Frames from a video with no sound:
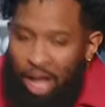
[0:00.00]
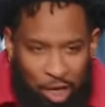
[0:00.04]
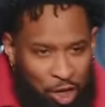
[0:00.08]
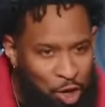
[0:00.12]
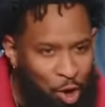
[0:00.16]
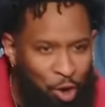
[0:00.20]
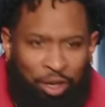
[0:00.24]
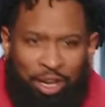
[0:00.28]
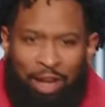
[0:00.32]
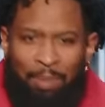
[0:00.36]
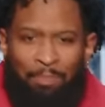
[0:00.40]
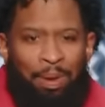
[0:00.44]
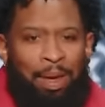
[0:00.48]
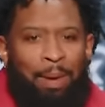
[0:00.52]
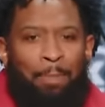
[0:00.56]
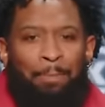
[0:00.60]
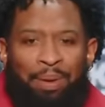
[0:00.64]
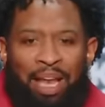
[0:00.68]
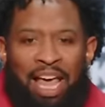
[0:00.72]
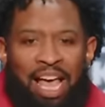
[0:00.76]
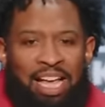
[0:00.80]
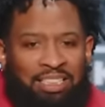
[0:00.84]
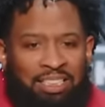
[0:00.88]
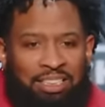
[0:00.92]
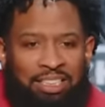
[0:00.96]
You can be
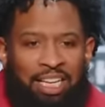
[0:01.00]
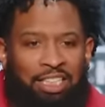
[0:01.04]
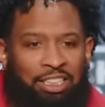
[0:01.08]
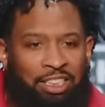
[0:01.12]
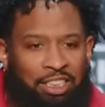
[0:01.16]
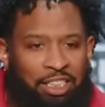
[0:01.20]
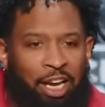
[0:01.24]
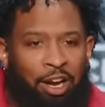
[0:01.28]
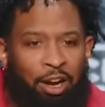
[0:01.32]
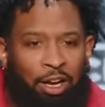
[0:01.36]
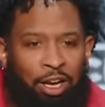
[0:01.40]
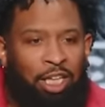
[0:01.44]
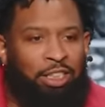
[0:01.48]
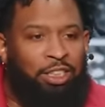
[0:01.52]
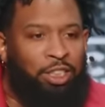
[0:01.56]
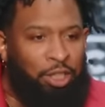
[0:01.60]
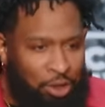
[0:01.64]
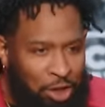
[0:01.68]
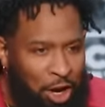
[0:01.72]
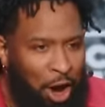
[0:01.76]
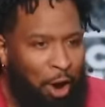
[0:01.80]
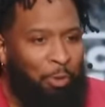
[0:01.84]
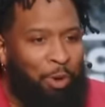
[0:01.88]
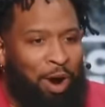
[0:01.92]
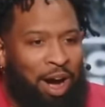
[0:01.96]
blessed this year because you
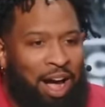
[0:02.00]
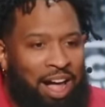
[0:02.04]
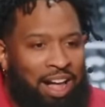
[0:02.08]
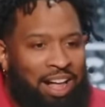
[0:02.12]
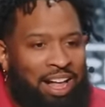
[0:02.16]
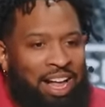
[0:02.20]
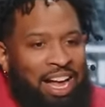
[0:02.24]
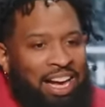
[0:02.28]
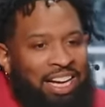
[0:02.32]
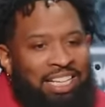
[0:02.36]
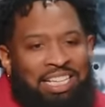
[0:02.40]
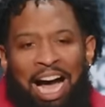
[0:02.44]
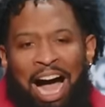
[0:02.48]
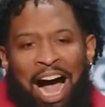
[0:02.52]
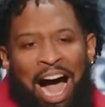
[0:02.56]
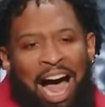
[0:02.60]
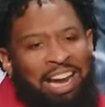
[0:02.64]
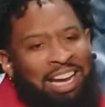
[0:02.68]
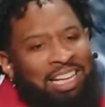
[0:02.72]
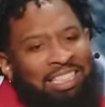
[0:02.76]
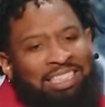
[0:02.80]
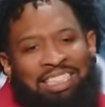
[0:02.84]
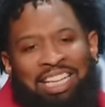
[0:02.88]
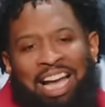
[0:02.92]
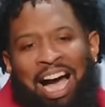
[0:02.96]
know what? God
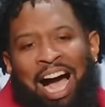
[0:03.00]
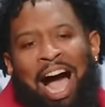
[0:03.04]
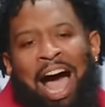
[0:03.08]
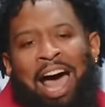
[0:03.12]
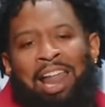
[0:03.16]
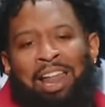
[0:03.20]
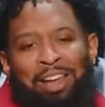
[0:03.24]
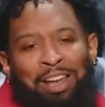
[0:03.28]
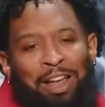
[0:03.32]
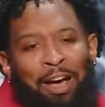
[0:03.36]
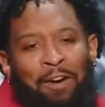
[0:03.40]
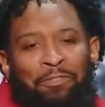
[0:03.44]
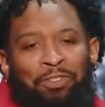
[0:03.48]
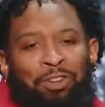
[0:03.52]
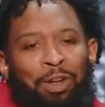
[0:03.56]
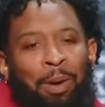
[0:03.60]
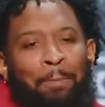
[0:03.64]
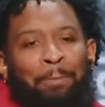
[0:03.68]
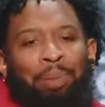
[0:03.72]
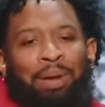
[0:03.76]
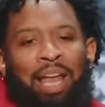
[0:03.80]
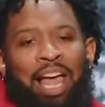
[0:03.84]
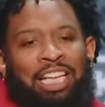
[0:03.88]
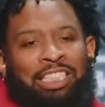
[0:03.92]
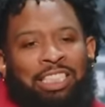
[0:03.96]
is God enough to
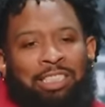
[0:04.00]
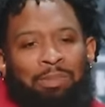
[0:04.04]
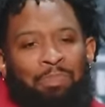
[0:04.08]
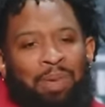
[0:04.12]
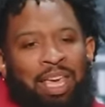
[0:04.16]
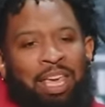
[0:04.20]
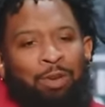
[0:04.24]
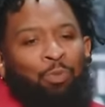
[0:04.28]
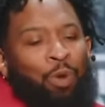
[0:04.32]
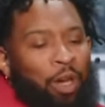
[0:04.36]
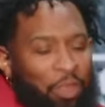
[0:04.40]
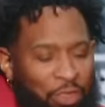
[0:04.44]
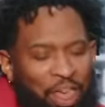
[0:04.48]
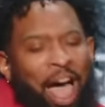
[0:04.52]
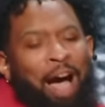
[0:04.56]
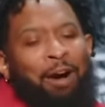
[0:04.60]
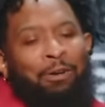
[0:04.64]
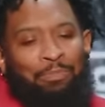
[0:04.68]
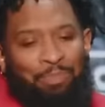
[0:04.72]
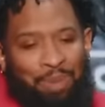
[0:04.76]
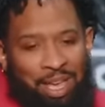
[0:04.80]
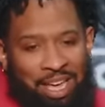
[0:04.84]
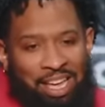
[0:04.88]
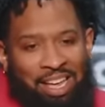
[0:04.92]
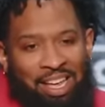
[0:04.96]
bless me without
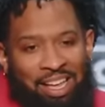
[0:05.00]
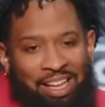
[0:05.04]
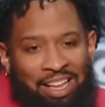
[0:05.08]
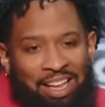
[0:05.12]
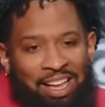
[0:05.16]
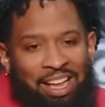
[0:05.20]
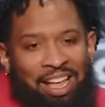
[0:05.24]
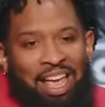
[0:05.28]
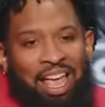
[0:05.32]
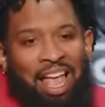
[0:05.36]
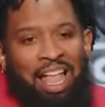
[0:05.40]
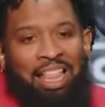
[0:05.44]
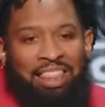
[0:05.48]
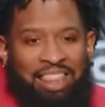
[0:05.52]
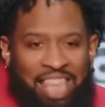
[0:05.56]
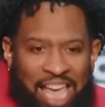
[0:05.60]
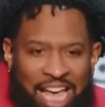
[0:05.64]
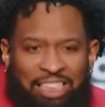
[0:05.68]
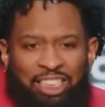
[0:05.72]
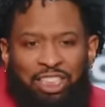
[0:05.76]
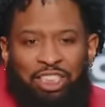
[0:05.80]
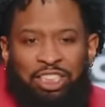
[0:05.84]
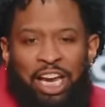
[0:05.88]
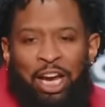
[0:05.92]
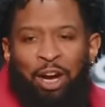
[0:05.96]
me.
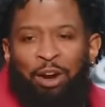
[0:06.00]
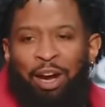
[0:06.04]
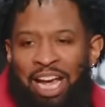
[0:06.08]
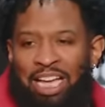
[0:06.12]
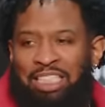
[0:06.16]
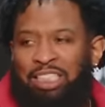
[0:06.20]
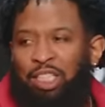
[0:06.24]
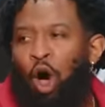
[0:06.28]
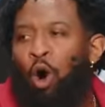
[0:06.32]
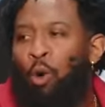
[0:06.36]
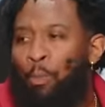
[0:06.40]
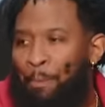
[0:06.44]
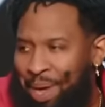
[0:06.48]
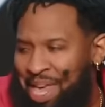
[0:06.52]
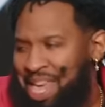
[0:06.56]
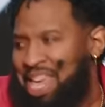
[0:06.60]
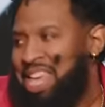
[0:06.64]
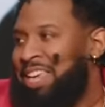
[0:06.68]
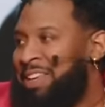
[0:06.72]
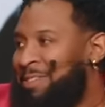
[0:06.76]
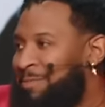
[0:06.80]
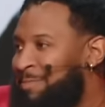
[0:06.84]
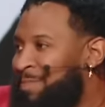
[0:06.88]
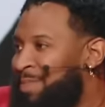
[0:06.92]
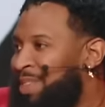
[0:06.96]
This year is on me.
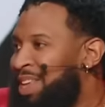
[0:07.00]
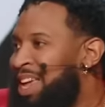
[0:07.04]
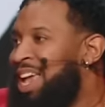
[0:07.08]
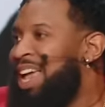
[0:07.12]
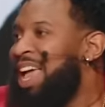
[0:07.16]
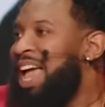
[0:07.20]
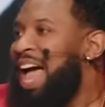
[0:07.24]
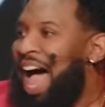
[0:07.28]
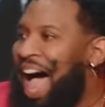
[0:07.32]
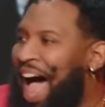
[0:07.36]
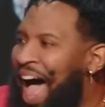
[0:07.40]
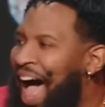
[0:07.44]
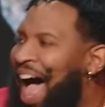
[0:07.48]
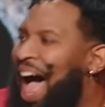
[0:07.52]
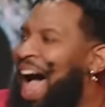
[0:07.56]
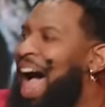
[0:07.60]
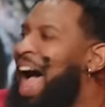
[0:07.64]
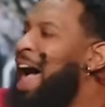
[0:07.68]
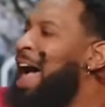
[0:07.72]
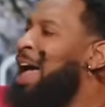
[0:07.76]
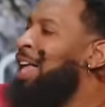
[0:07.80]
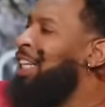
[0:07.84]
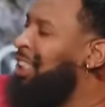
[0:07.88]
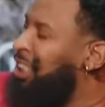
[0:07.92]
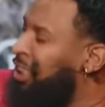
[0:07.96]

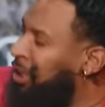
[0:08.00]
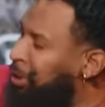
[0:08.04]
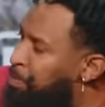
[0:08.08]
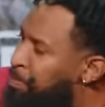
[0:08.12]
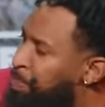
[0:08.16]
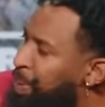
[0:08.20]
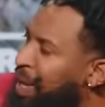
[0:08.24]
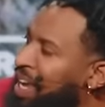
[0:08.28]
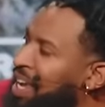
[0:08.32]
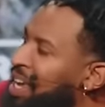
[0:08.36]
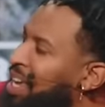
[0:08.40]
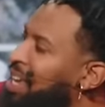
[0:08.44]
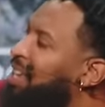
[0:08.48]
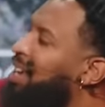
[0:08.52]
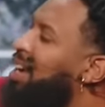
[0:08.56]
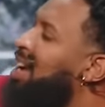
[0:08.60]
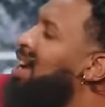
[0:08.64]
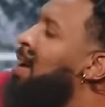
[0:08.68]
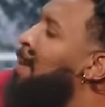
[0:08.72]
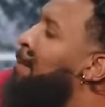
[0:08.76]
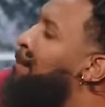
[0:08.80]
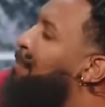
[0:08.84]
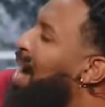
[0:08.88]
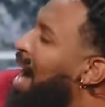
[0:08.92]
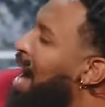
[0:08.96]
I speak
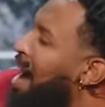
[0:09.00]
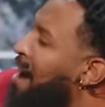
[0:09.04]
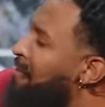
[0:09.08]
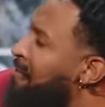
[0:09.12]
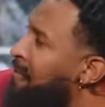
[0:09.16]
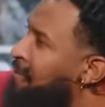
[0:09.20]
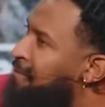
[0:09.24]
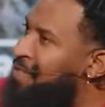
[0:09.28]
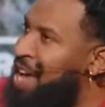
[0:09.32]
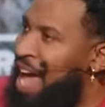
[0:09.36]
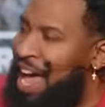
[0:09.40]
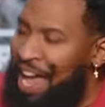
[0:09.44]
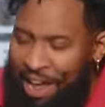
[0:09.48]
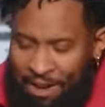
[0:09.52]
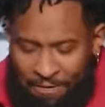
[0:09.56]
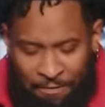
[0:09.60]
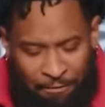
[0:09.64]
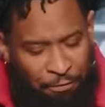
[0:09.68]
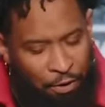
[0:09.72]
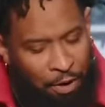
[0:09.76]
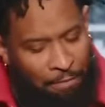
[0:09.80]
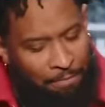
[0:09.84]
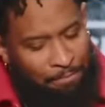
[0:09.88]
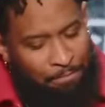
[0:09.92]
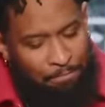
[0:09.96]
by faith
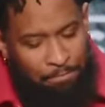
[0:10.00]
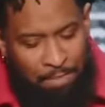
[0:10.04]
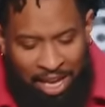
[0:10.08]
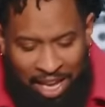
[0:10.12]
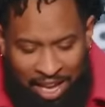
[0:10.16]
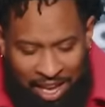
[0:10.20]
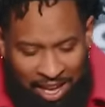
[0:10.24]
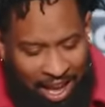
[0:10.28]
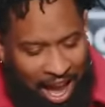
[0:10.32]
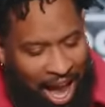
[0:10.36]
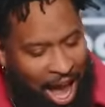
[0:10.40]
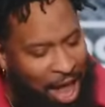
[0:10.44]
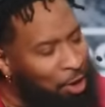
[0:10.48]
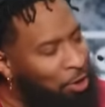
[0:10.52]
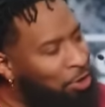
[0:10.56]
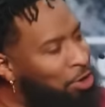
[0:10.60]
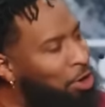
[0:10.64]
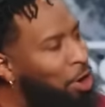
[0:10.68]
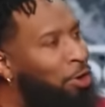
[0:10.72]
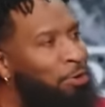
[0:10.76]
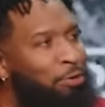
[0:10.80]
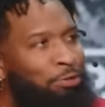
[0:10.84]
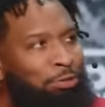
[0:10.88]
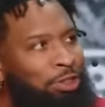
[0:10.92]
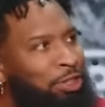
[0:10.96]
for me. I don't
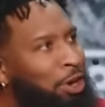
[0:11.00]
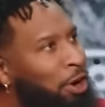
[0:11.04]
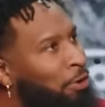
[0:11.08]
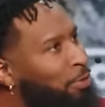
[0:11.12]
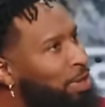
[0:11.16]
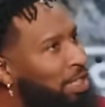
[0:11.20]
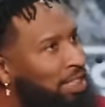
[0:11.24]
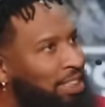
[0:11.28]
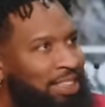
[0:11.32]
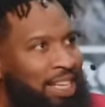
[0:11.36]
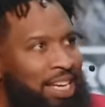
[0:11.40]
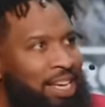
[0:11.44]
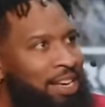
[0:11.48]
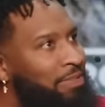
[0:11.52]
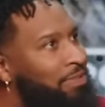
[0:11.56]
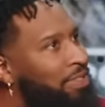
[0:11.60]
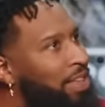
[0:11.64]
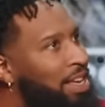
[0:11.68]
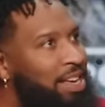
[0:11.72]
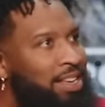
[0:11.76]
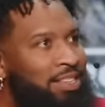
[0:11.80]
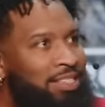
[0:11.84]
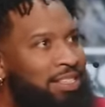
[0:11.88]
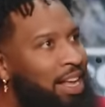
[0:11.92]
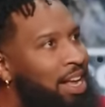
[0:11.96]
know who's going to receive
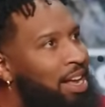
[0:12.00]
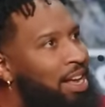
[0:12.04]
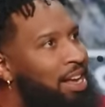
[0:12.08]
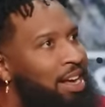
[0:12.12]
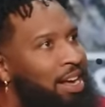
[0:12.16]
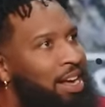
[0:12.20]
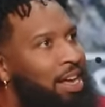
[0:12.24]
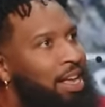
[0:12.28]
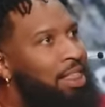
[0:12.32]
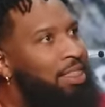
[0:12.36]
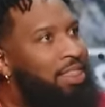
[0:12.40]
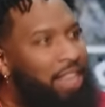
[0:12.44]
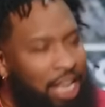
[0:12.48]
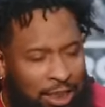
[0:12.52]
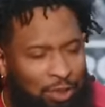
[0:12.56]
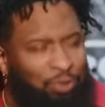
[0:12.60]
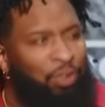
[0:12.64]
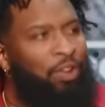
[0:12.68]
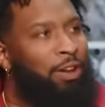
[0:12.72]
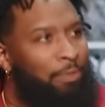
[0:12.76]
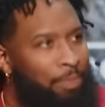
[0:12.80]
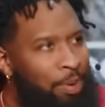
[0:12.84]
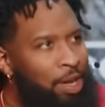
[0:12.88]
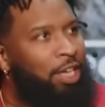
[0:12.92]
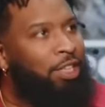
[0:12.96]
this. This is
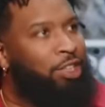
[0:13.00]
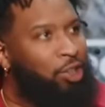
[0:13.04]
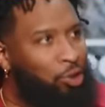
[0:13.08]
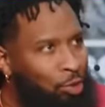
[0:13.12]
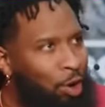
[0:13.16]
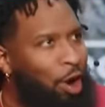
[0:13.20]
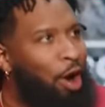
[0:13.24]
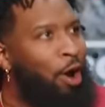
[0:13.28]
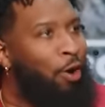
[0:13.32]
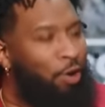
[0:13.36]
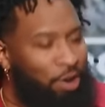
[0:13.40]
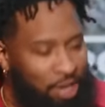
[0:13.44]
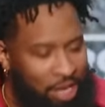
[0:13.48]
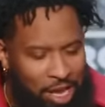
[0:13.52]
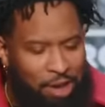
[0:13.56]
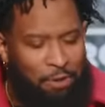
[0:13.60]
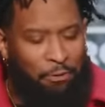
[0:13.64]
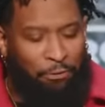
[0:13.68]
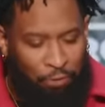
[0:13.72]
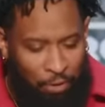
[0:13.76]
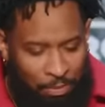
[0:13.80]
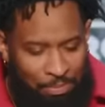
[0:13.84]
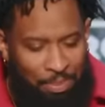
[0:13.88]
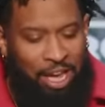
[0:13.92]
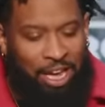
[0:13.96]
going to be a strong year
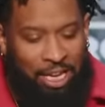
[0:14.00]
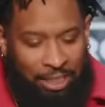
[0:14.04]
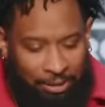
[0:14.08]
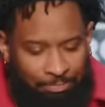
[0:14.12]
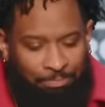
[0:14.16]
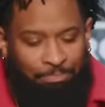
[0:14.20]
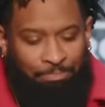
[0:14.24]
for me.